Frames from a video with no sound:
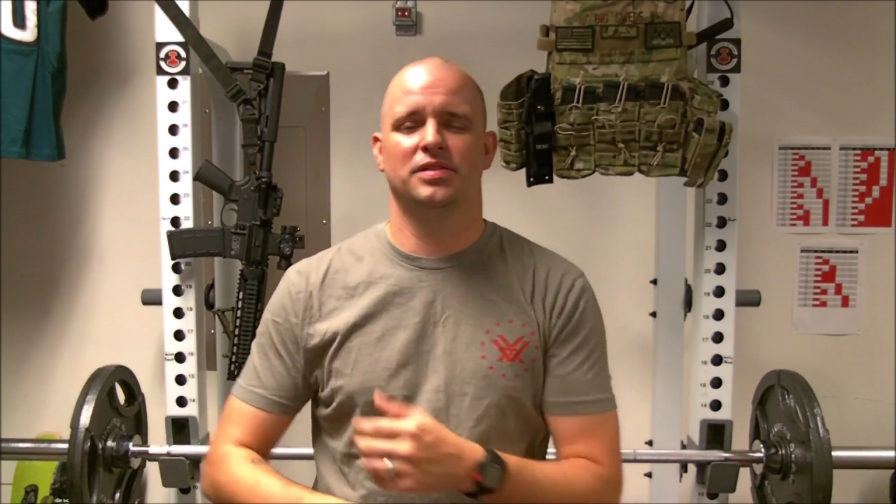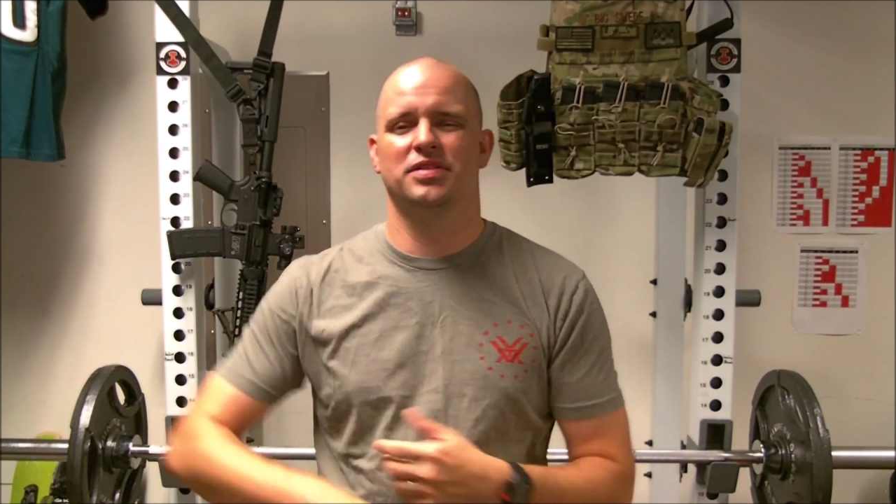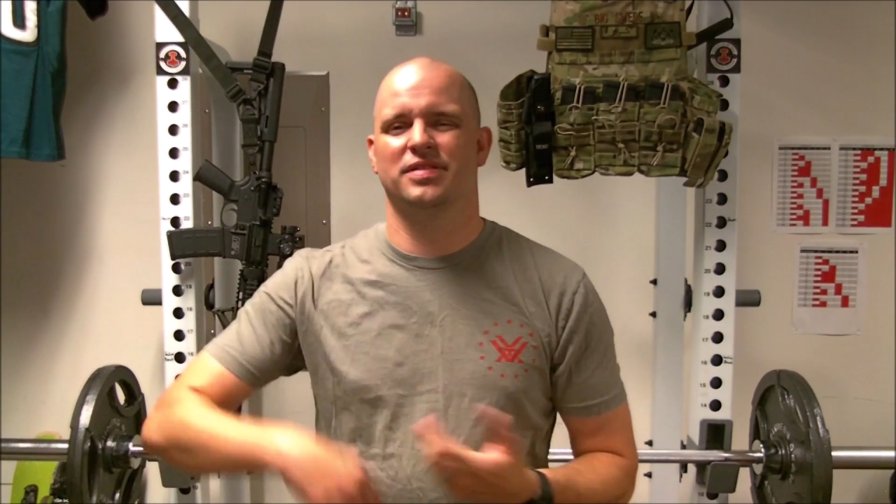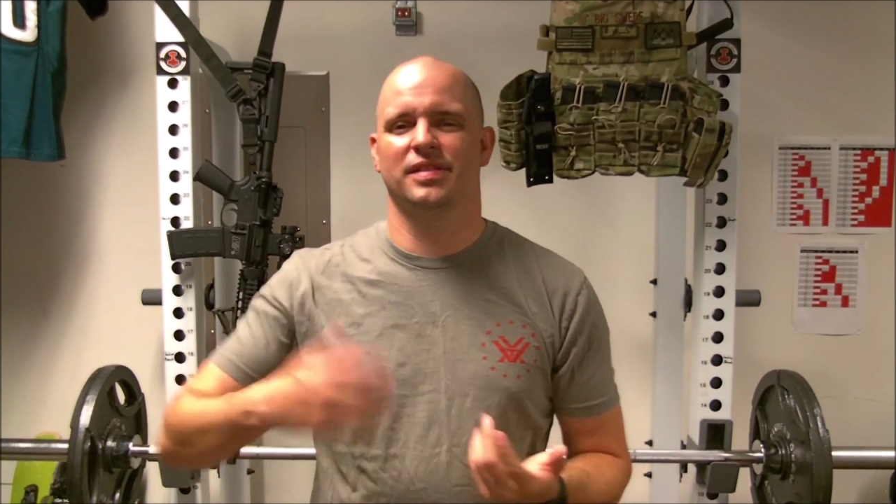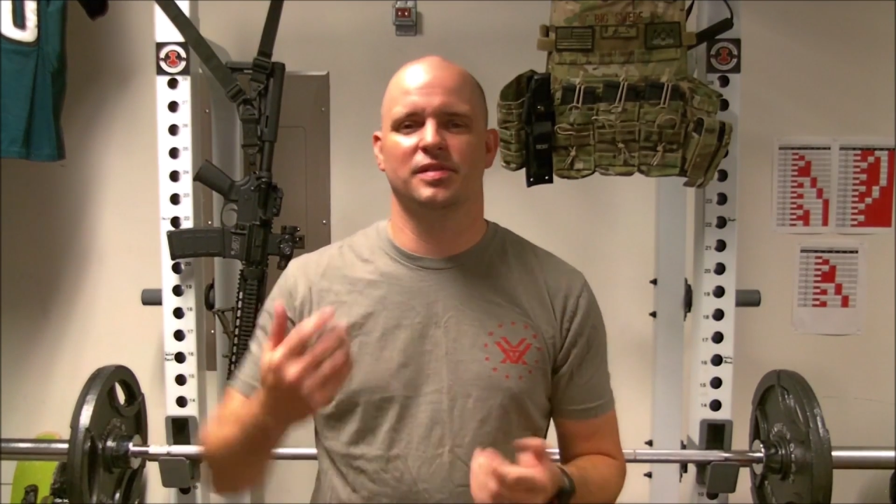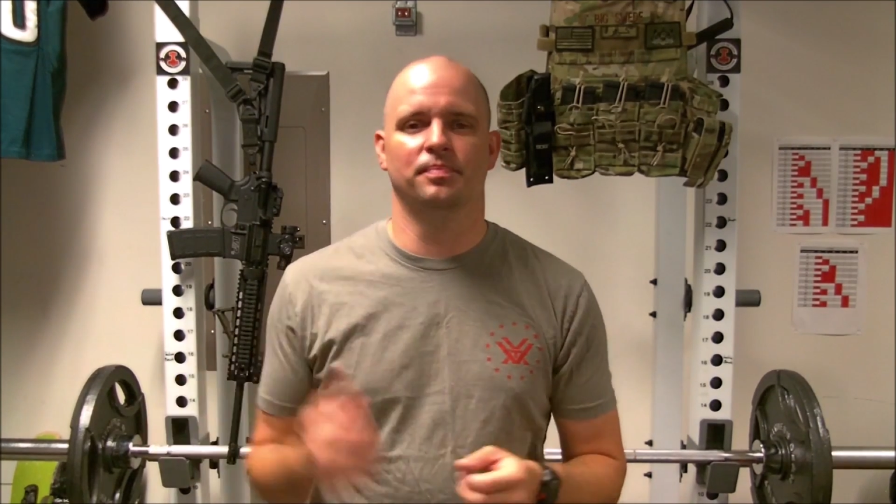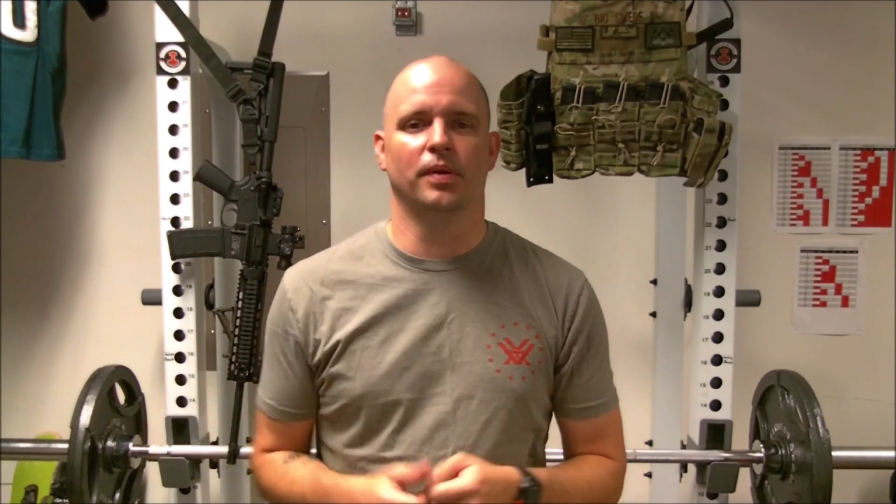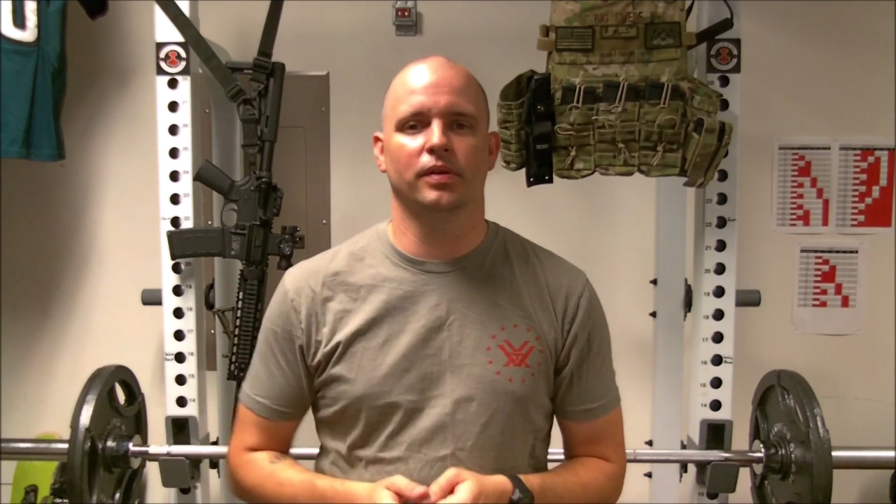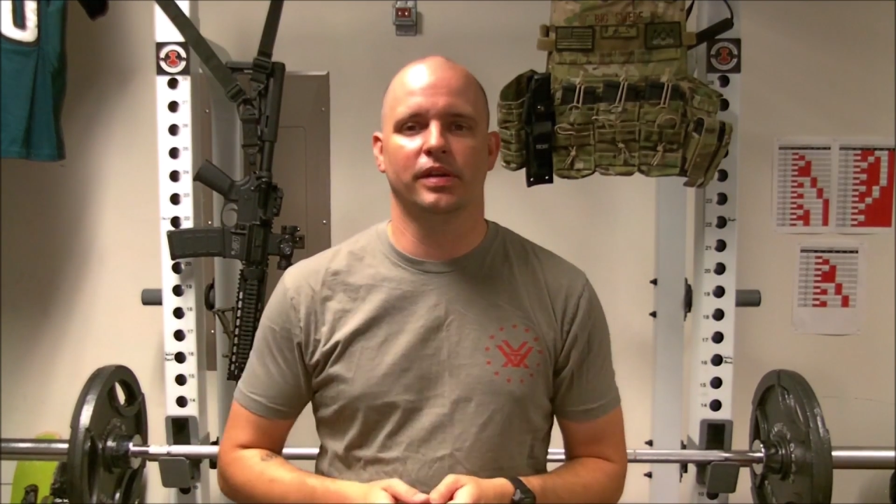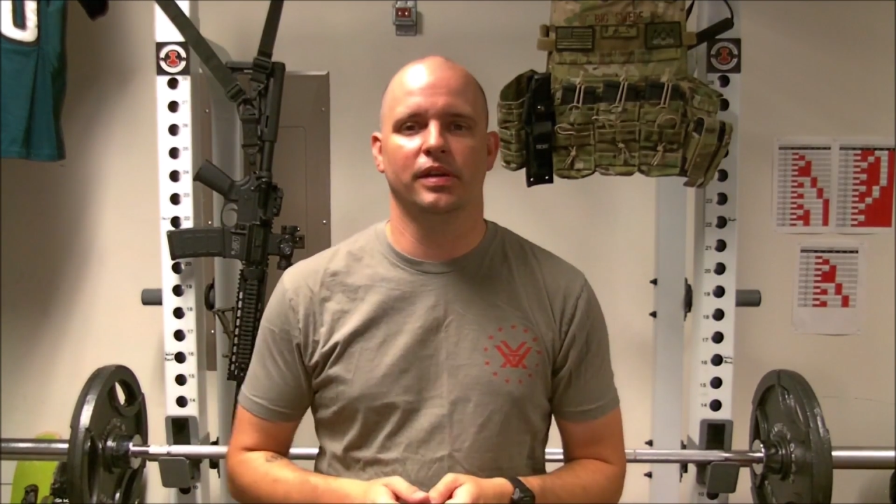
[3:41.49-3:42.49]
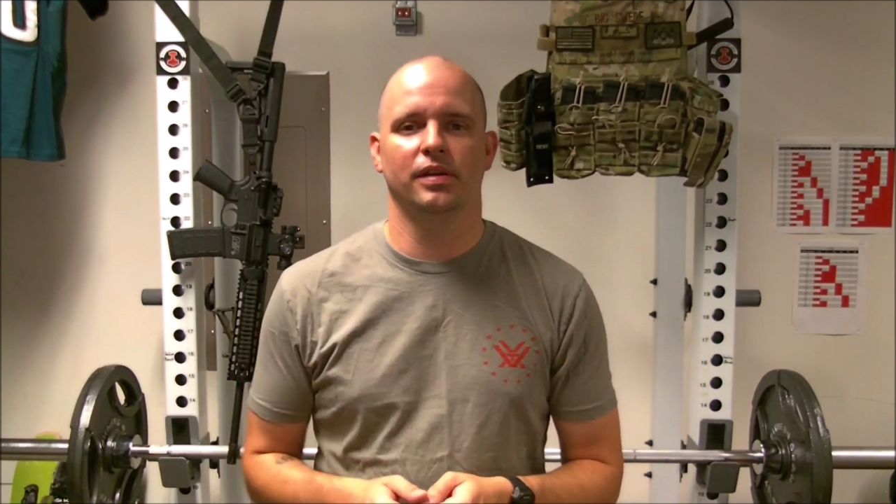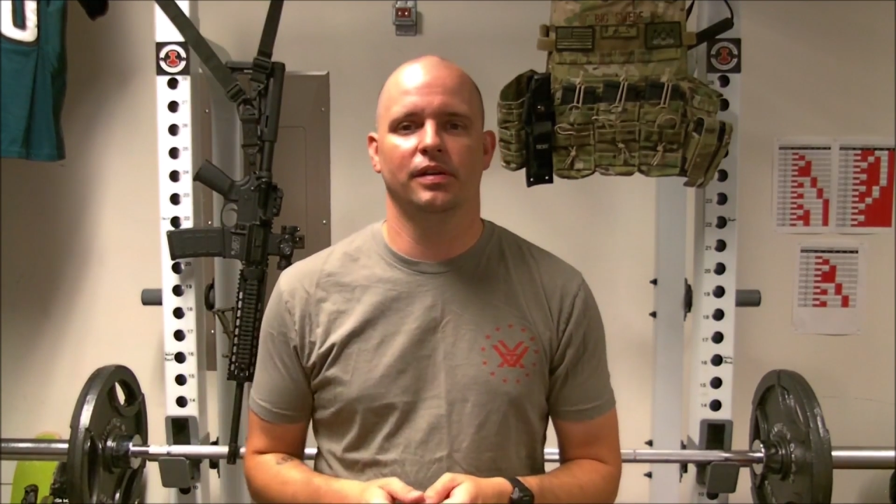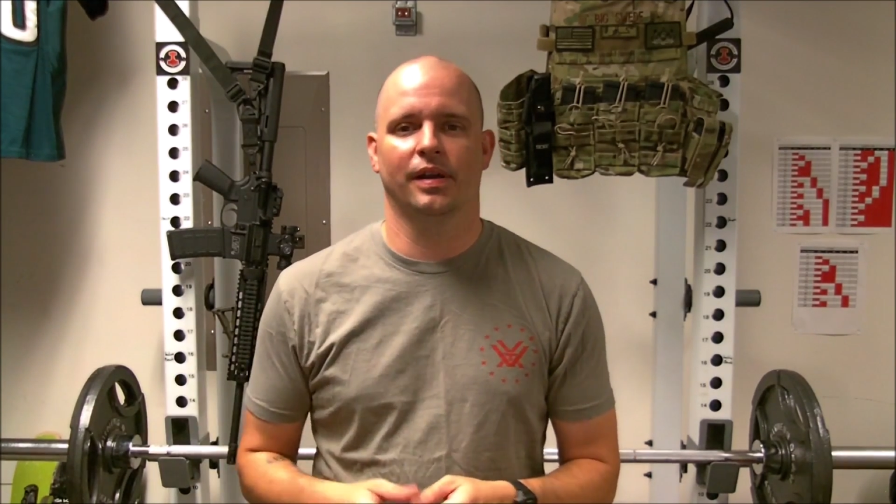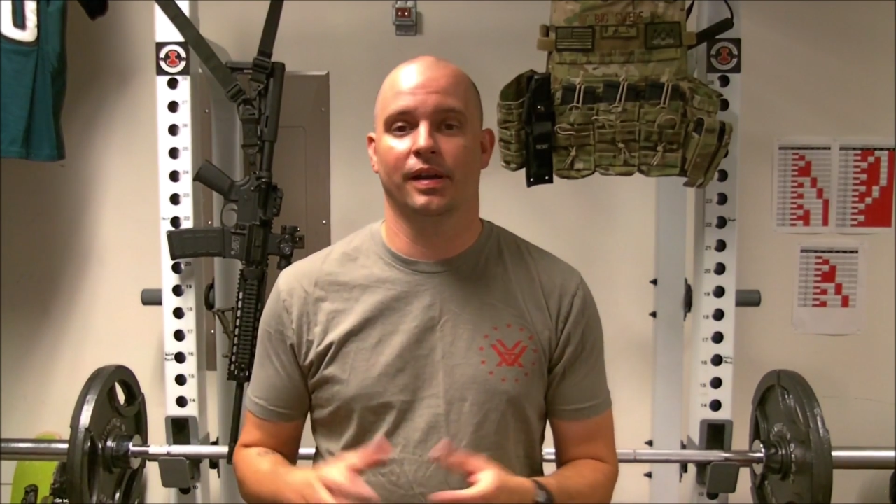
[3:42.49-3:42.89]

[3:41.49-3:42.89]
It's bulky.